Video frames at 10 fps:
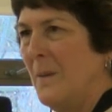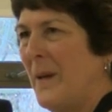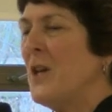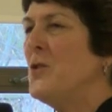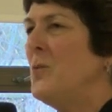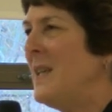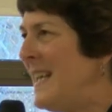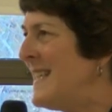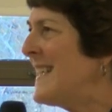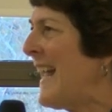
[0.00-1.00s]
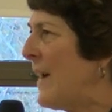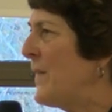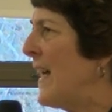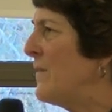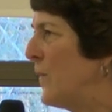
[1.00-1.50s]
because you need to
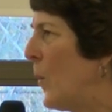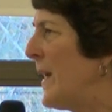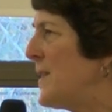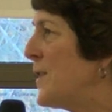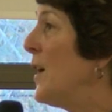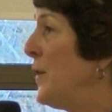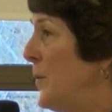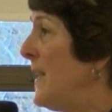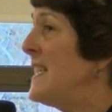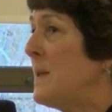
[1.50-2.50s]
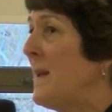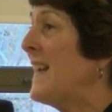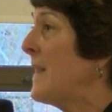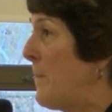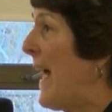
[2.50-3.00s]
have that voice, you need to be
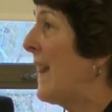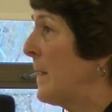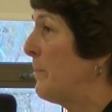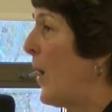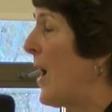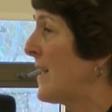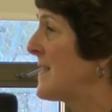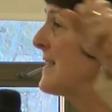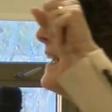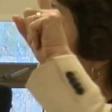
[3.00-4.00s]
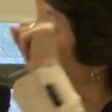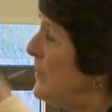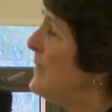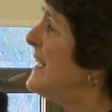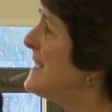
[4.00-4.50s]
at the ballot box,
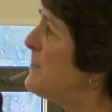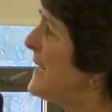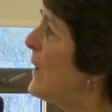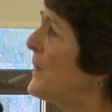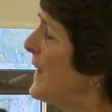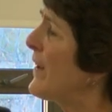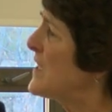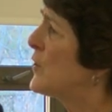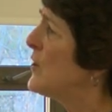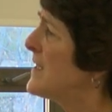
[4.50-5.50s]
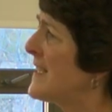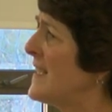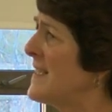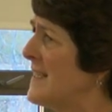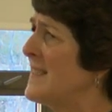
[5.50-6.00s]
and you need to be out there as good
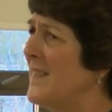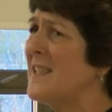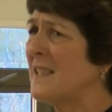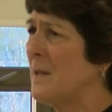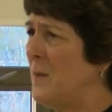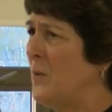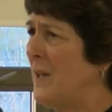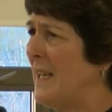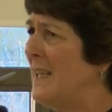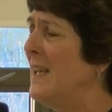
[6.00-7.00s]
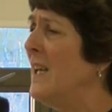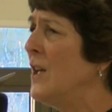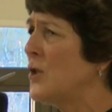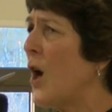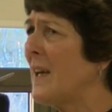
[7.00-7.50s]
citizens in this community
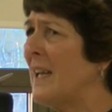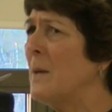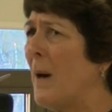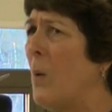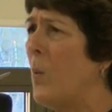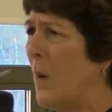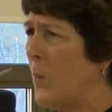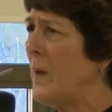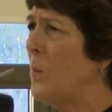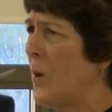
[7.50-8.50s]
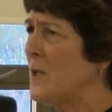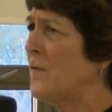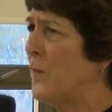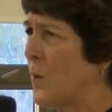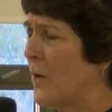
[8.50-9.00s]
talking about what we want
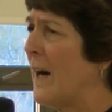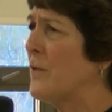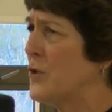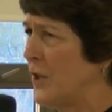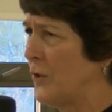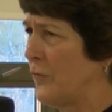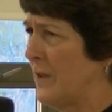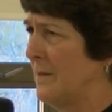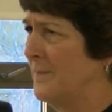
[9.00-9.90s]
for our children.